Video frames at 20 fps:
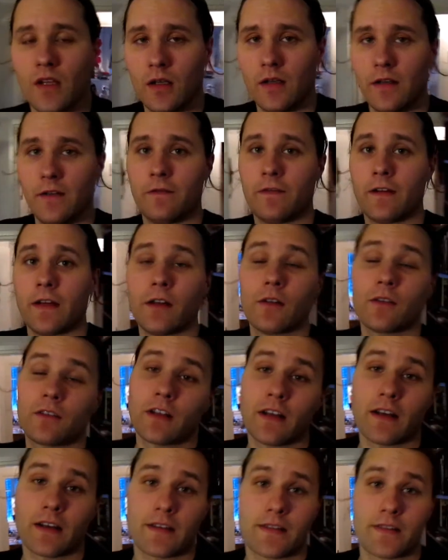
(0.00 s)
If I look
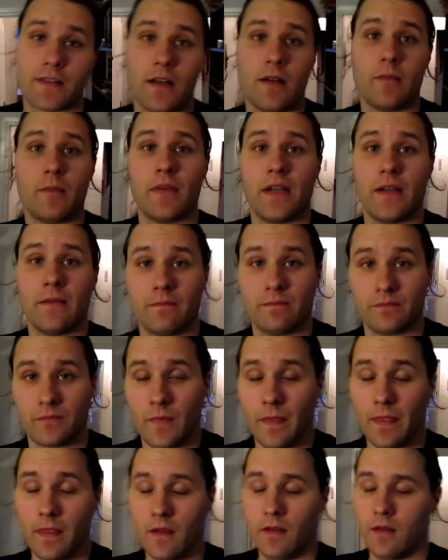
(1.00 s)
like a zombie,
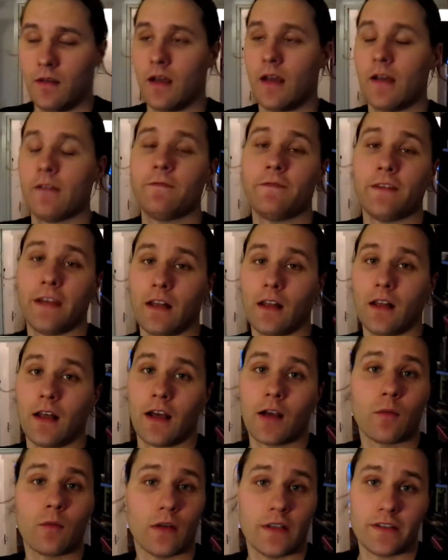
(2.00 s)
I feel
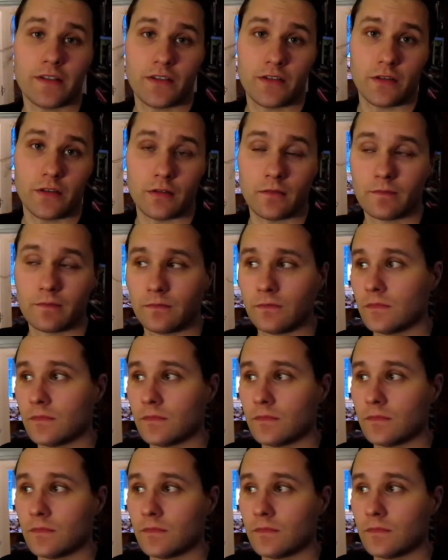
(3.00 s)
like one too.